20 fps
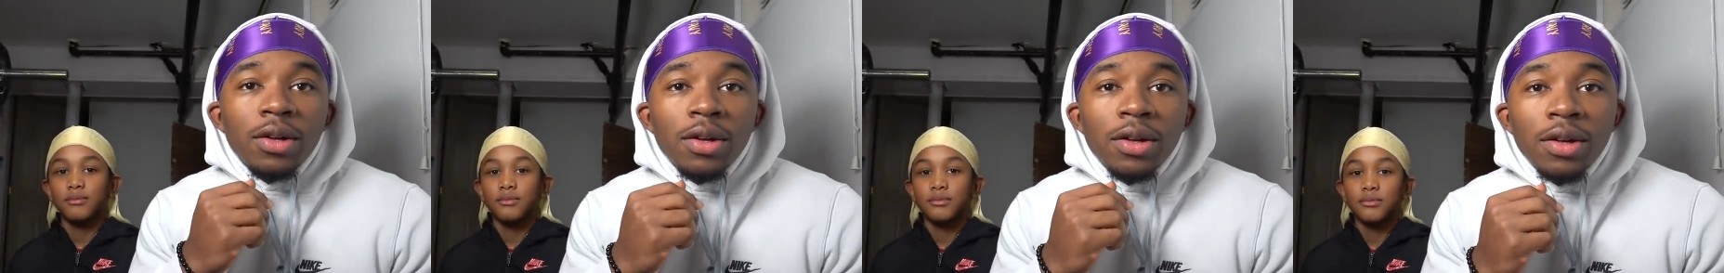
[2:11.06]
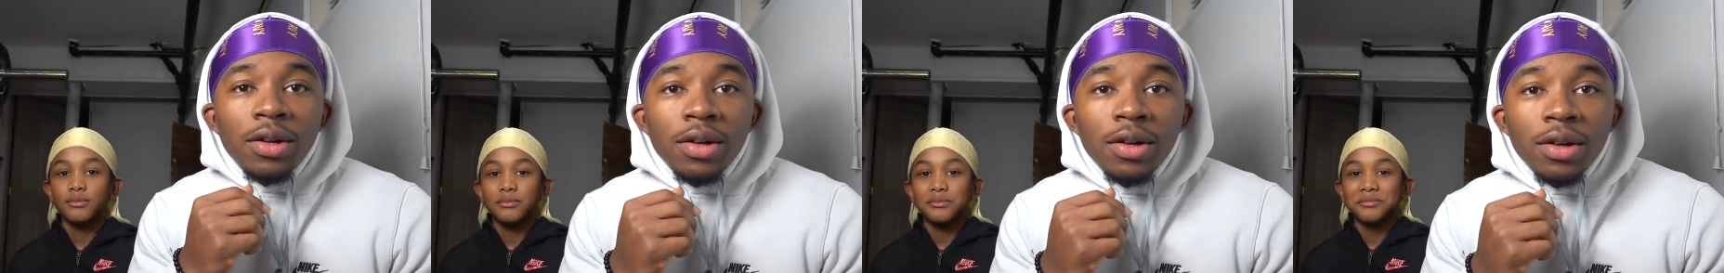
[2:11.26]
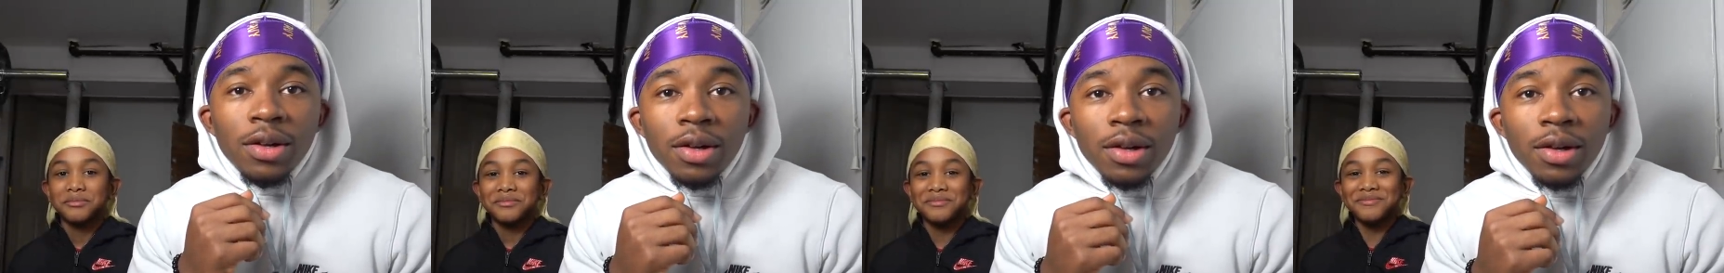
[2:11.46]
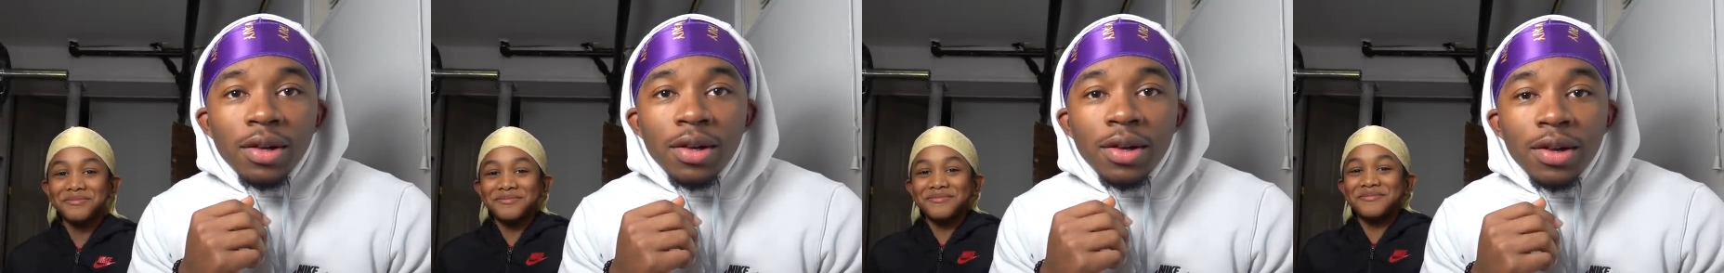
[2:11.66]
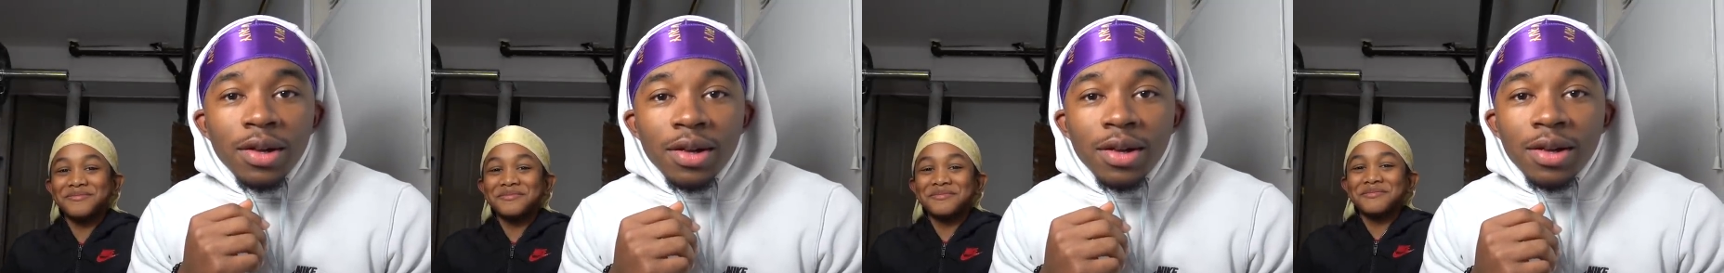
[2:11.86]

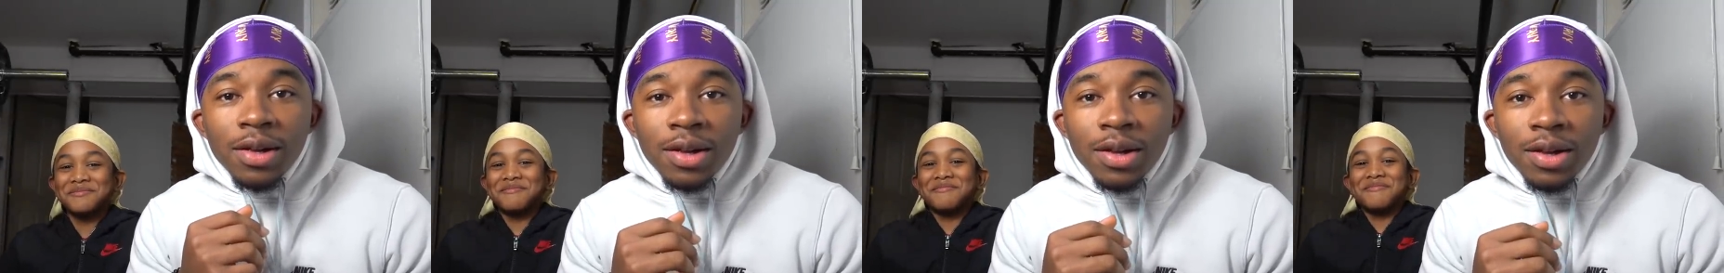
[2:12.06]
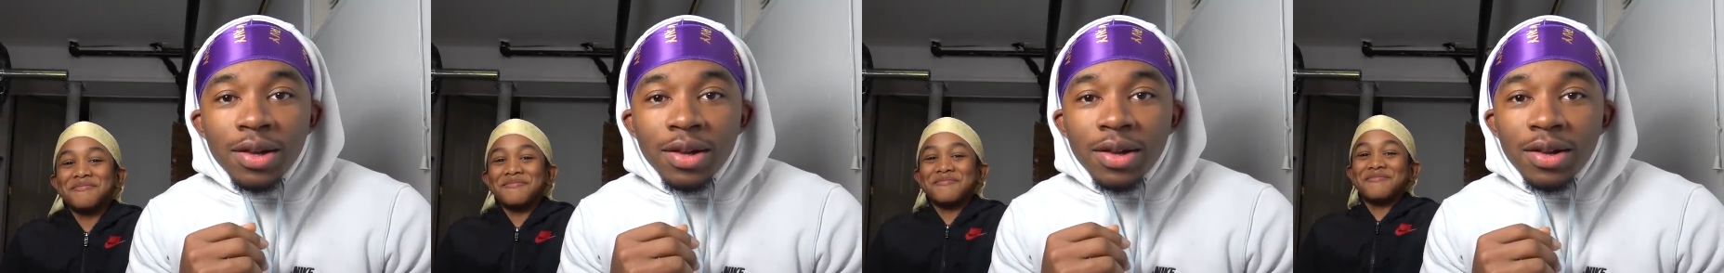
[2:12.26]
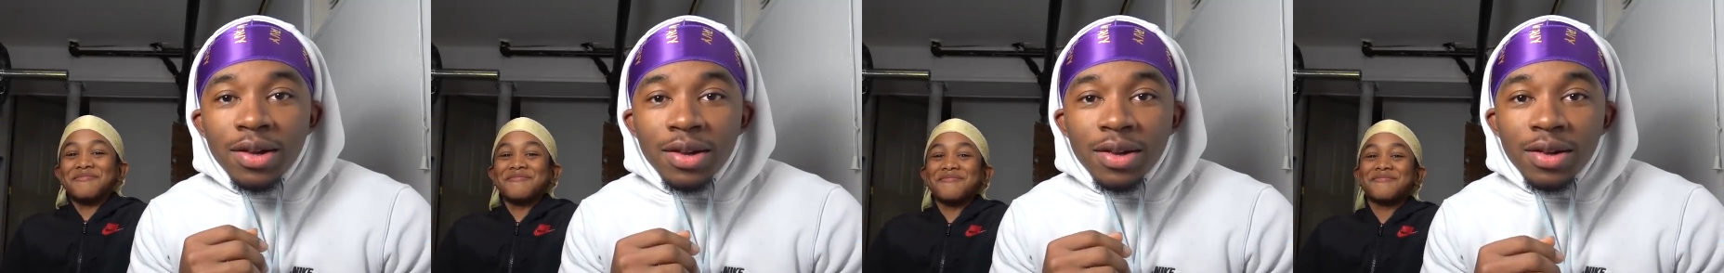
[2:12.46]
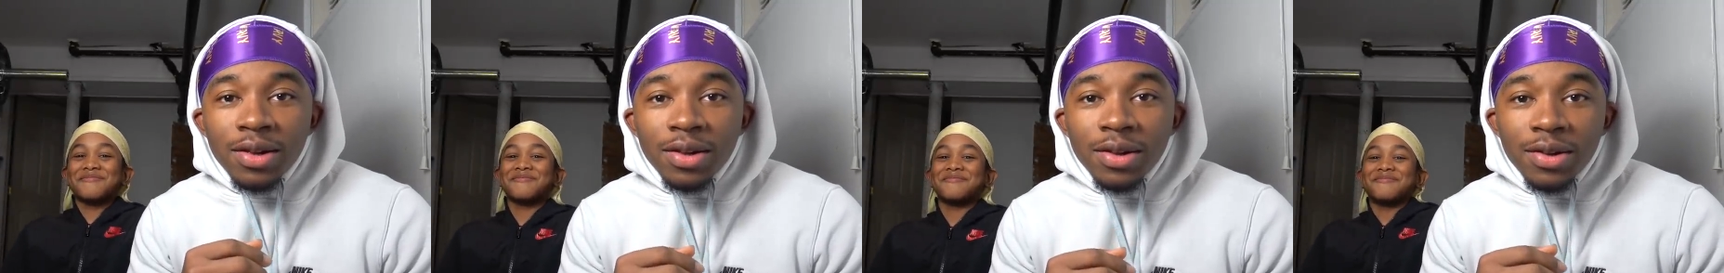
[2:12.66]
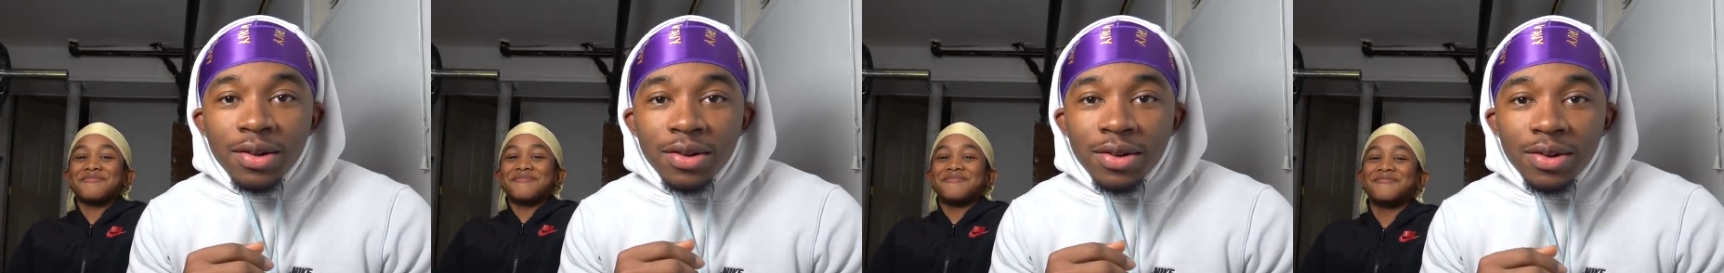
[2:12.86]

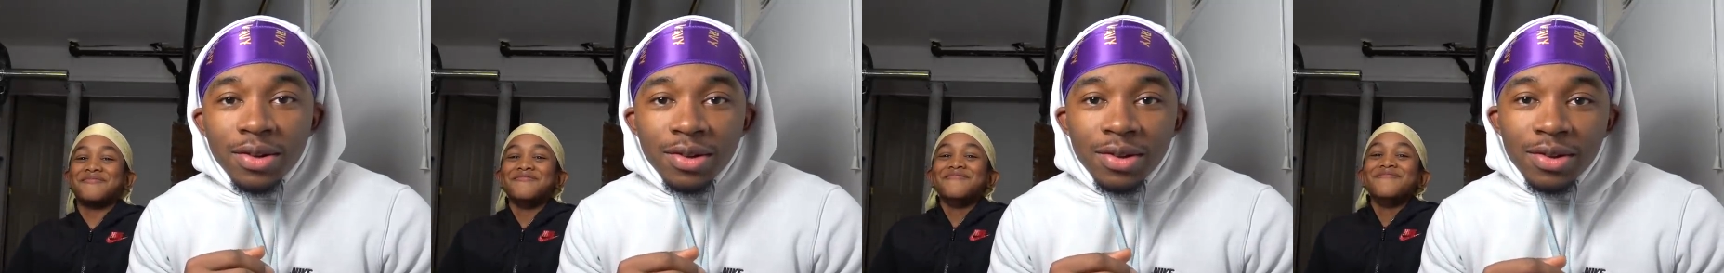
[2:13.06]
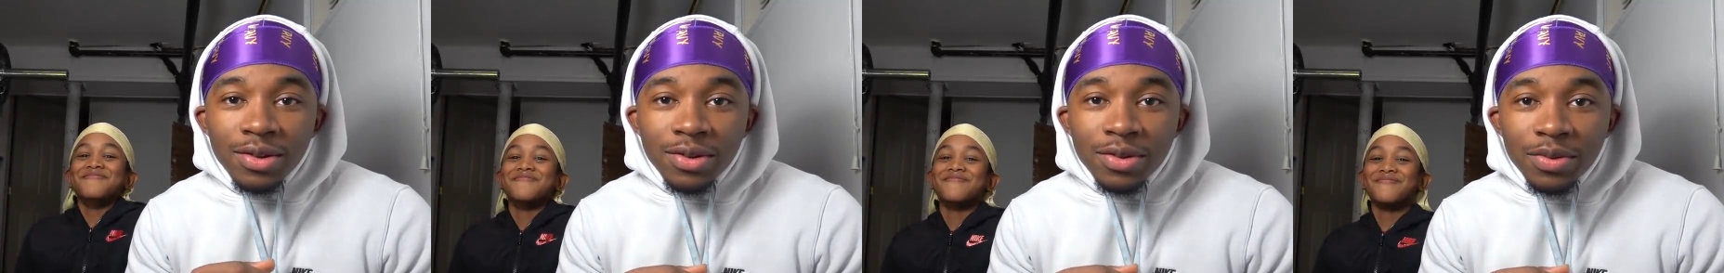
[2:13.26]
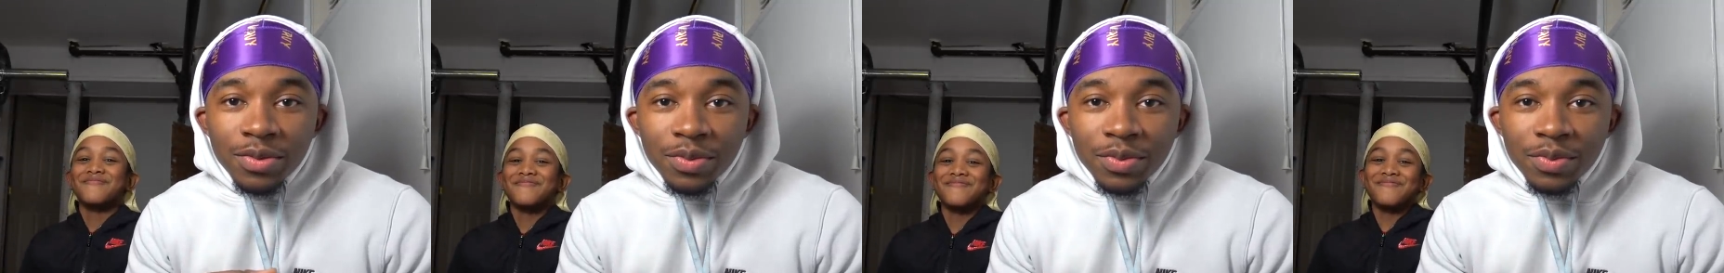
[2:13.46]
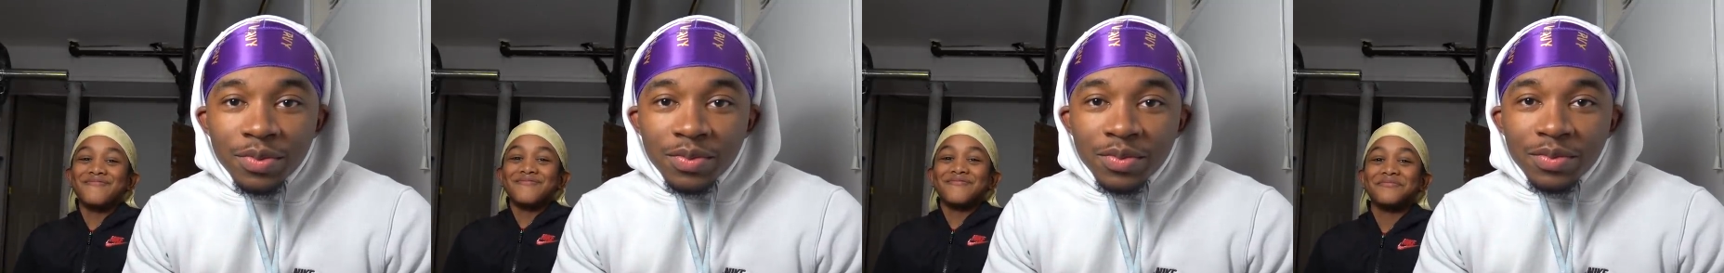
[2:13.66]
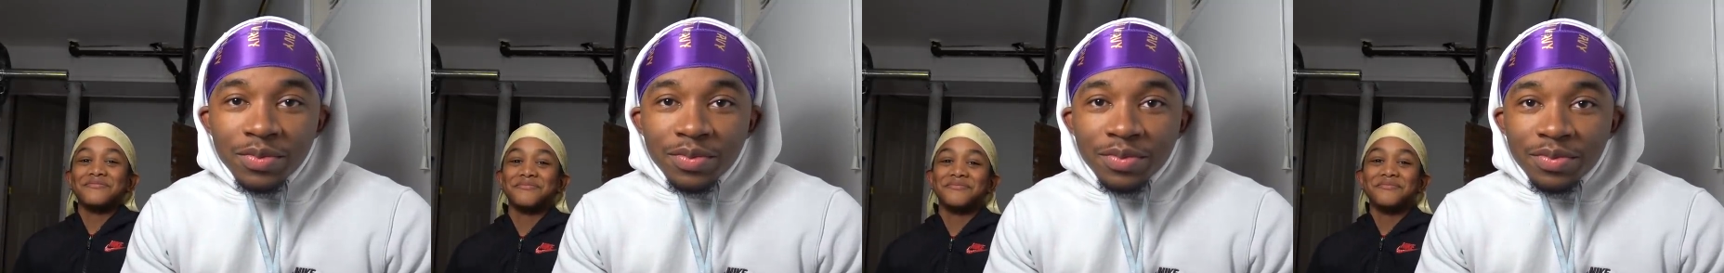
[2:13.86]

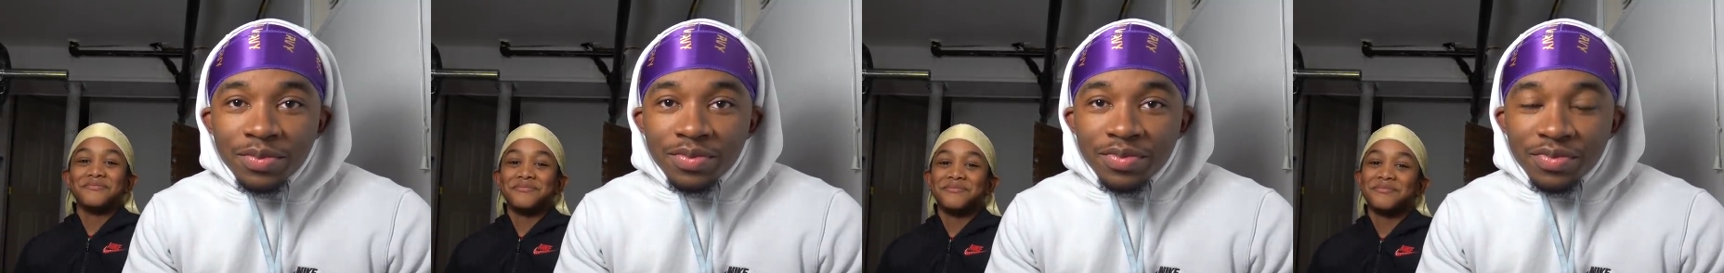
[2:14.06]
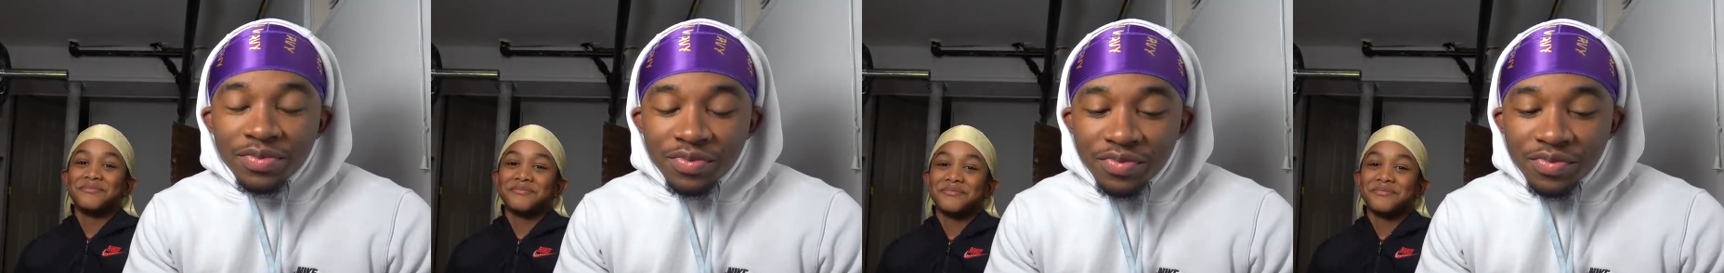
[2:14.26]
Nothing is said.